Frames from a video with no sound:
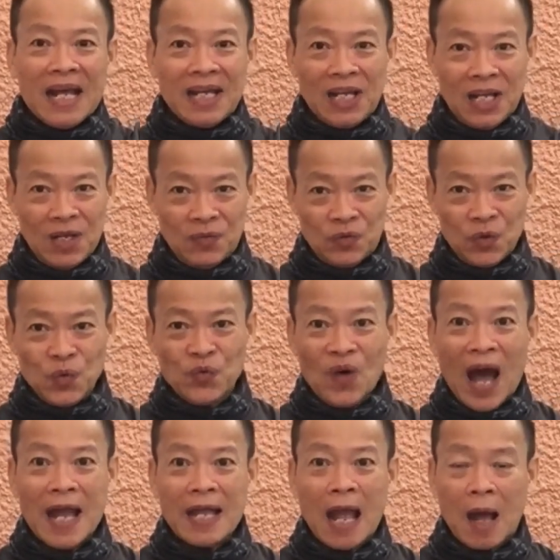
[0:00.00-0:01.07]
If you
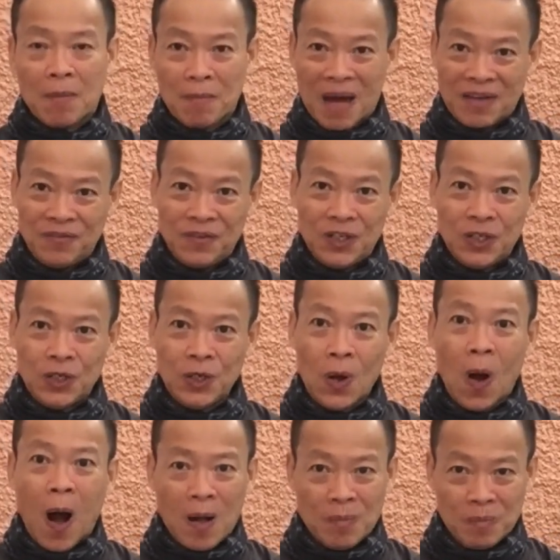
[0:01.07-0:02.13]
find my video
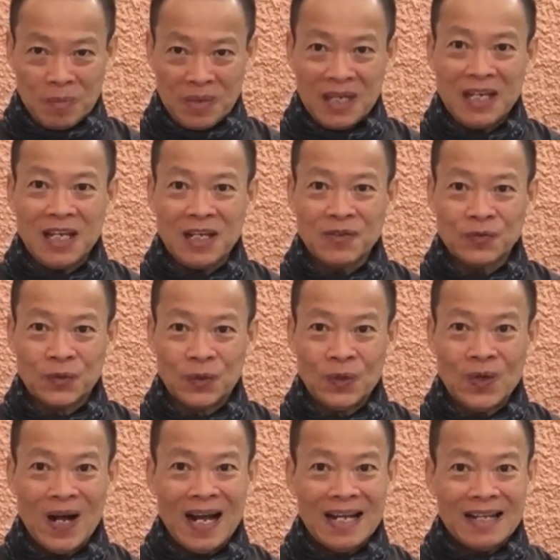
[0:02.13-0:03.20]
meaningful,
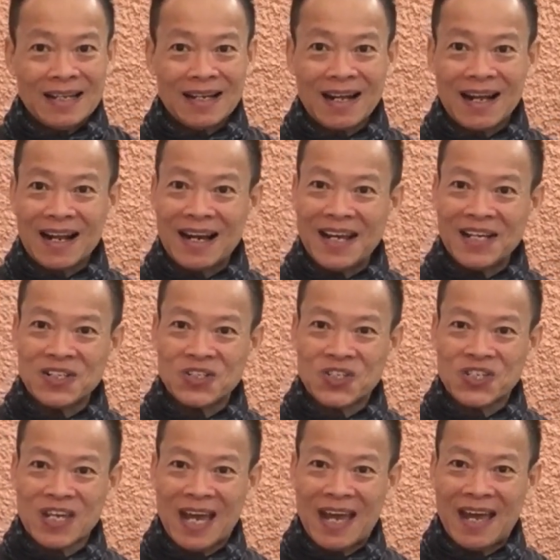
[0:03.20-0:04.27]
click
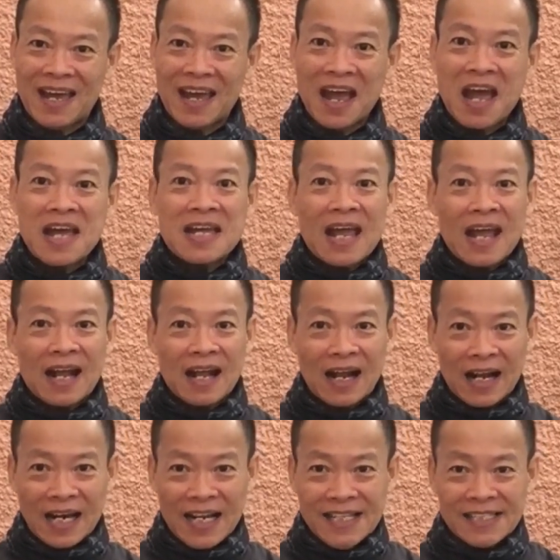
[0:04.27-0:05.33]
share.
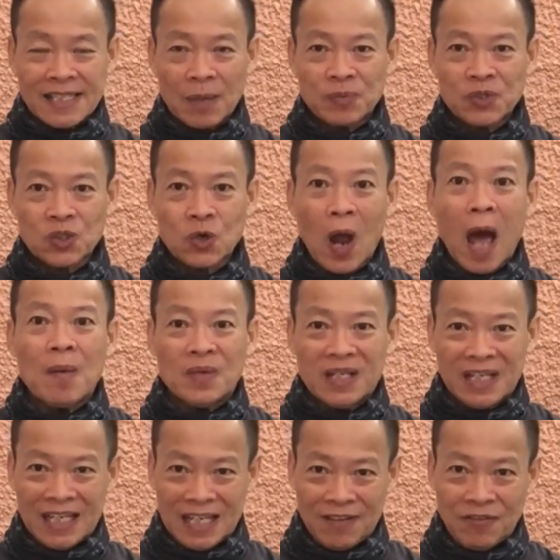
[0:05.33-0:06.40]
Click subscribe
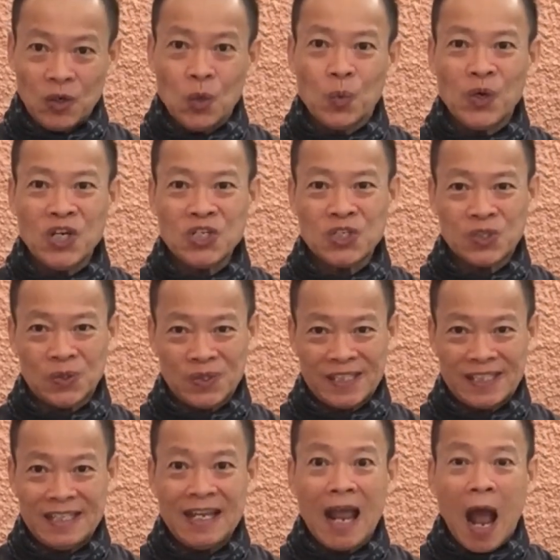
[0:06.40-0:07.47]
if you wish to
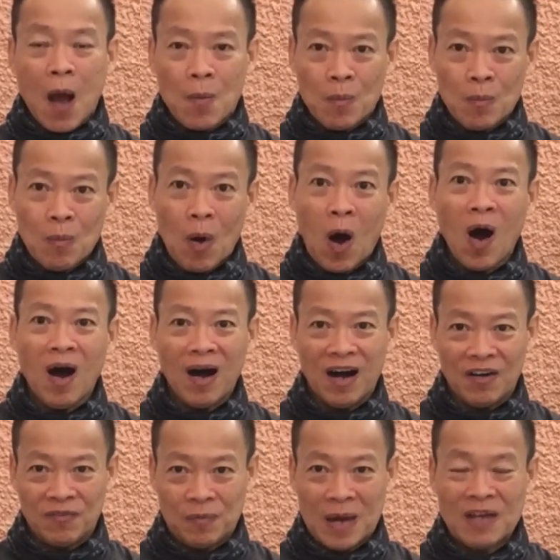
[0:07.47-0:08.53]
see more of
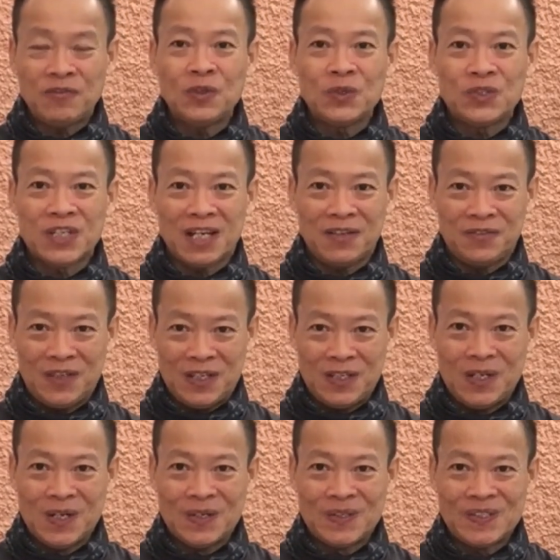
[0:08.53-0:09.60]
my future
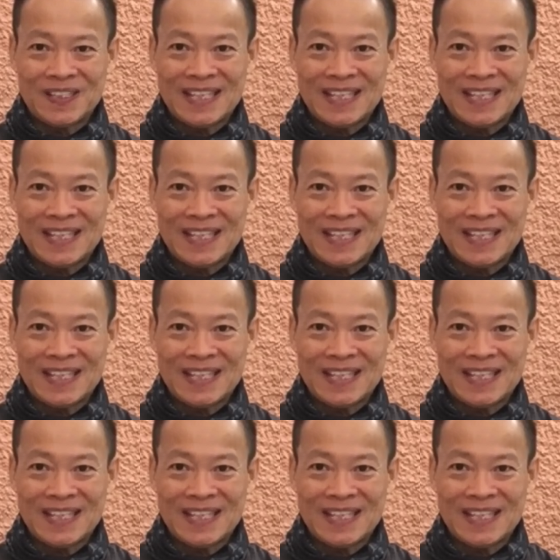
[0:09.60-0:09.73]
videos.